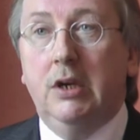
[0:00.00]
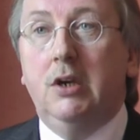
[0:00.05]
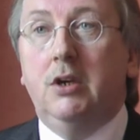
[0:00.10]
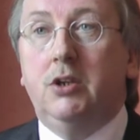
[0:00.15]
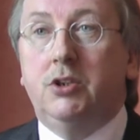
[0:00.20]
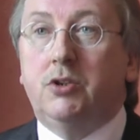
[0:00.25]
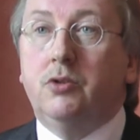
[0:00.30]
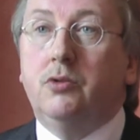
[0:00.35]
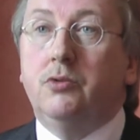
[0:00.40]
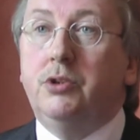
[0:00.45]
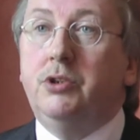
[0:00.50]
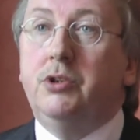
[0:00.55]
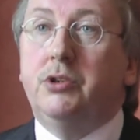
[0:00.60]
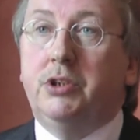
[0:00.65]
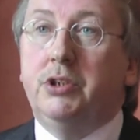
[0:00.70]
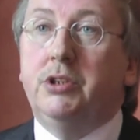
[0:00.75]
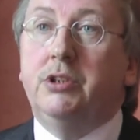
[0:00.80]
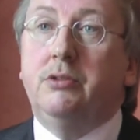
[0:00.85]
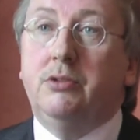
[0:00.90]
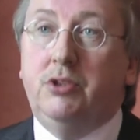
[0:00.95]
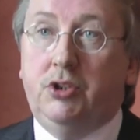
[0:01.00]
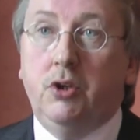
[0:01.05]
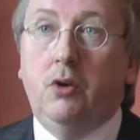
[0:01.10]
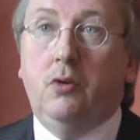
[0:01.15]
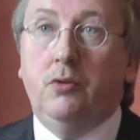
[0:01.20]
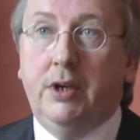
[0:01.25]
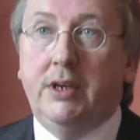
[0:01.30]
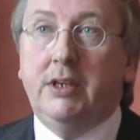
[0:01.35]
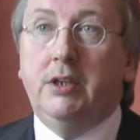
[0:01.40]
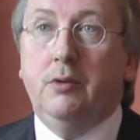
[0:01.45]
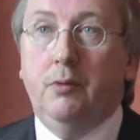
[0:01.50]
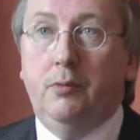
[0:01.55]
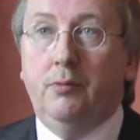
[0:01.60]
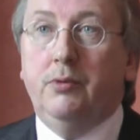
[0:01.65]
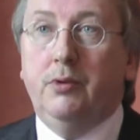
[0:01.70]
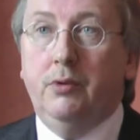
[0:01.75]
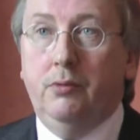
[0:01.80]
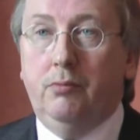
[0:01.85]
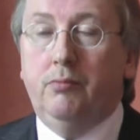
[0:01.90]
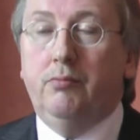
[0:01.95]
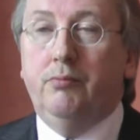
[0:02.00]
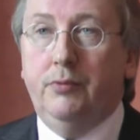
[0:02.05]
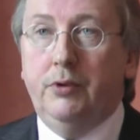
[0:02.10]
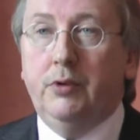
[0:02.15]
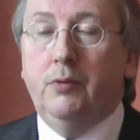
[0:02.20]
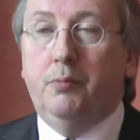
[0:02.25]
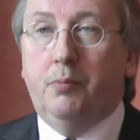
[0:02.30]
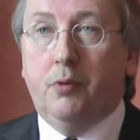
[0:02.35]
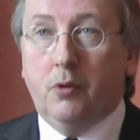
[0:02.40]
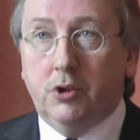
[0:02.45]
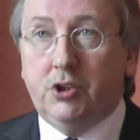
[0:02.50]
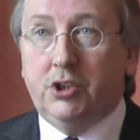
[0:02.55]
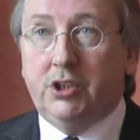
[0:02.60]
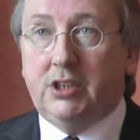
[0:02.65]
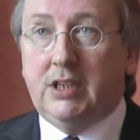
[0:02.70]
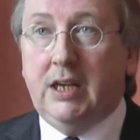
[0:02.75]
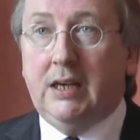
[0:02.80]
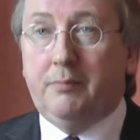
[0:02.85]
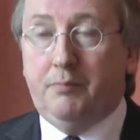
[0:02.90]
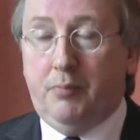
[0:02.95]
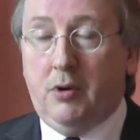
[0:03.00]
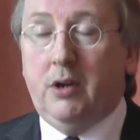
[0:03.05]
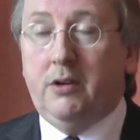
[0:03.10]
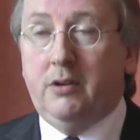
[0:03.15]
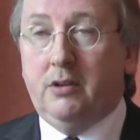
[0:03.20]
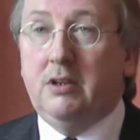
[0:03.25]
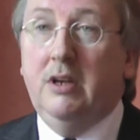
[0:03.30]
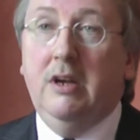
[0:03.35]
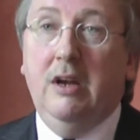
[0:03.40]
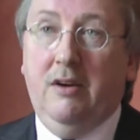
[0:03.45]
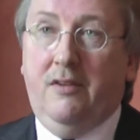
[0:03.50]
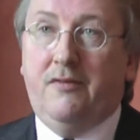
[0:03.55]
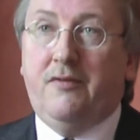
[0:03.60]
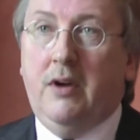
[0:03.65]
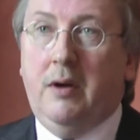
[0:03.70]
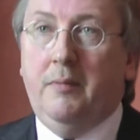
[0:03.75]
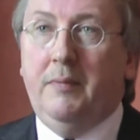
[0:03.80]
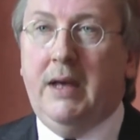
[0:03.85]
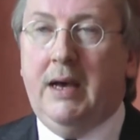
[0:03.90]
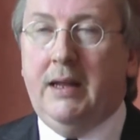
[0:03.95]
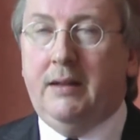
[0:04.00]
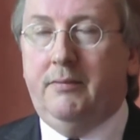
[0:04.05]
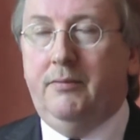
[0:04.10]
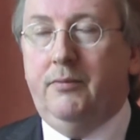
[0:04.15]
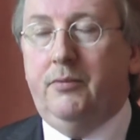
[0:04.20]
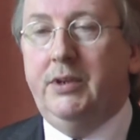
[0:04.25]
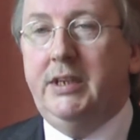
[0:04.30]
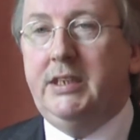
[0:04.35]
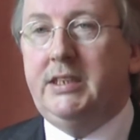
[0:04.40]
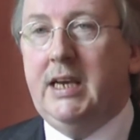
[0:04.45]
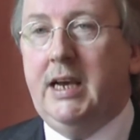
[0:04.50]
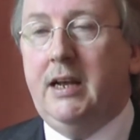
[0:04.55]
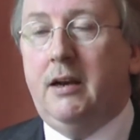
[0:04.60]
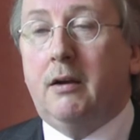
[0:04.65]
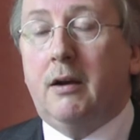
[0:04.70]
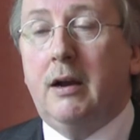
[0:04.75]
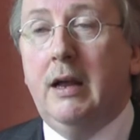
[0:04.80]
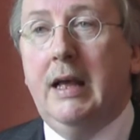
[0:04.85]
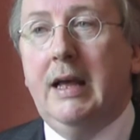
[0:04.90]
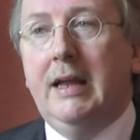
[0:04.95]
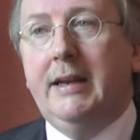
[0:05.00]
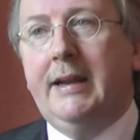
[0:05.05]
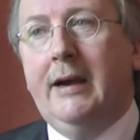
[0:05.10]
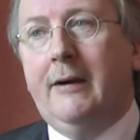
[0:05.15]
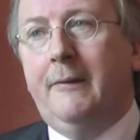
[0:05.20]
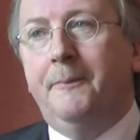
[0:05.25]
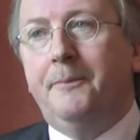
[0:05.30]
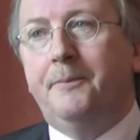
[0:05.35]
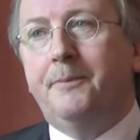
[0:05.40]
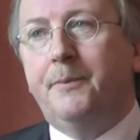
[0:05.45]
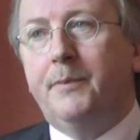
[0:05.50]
So you can show that you purchased that product from that retailer. Now,